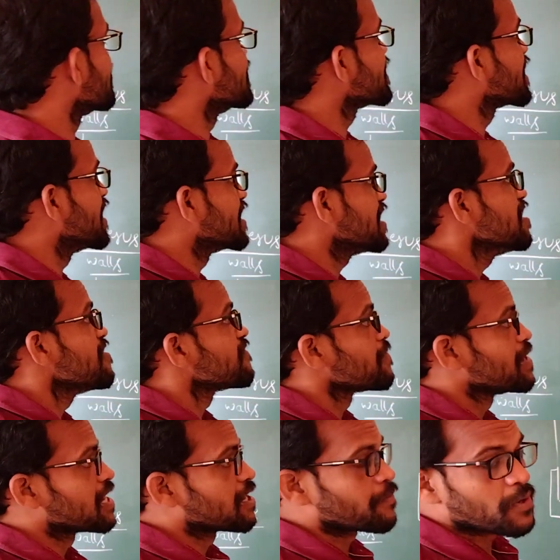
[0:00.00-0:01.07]
indicate
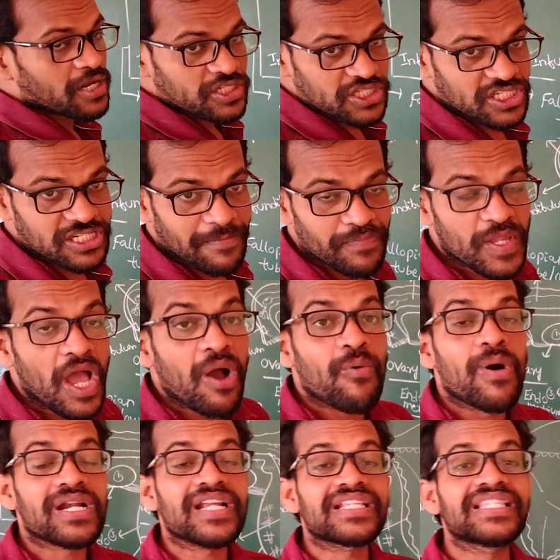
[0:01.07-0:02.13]
female reproductive system.
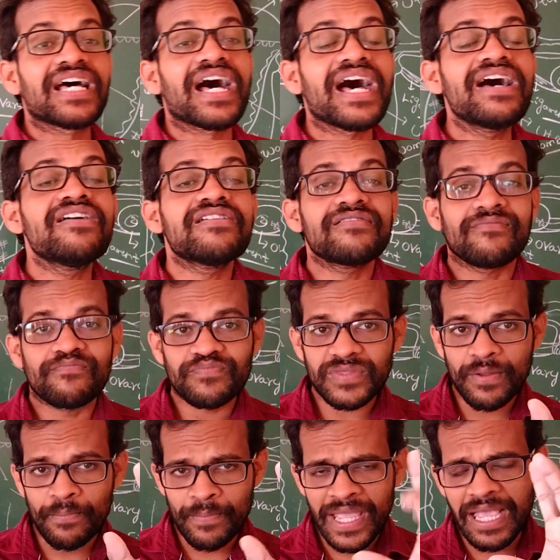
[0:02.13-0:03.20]
What are
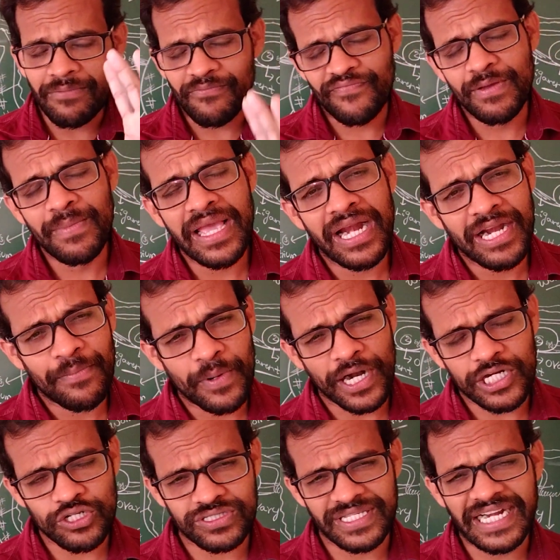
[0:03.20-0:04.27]
the male female
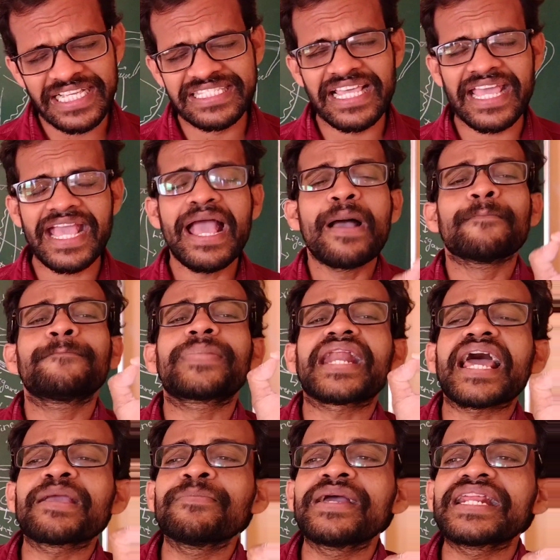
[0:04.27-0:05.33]
reproductive, that is a
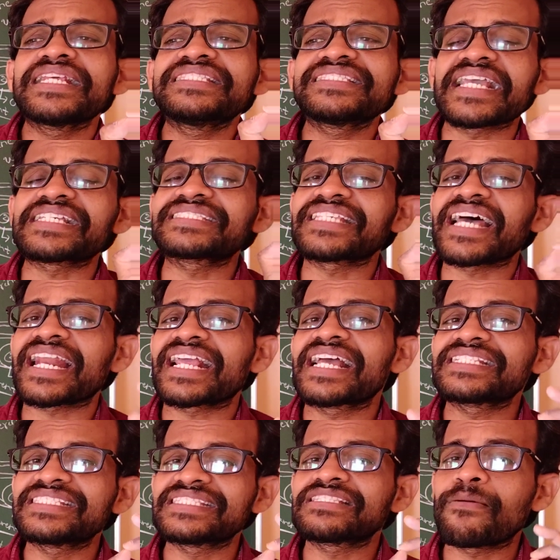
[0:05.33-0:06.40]
primary sex
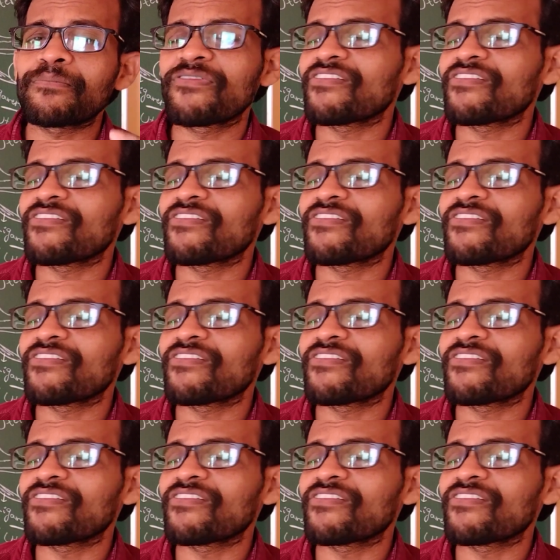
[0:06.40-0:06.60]
organs in the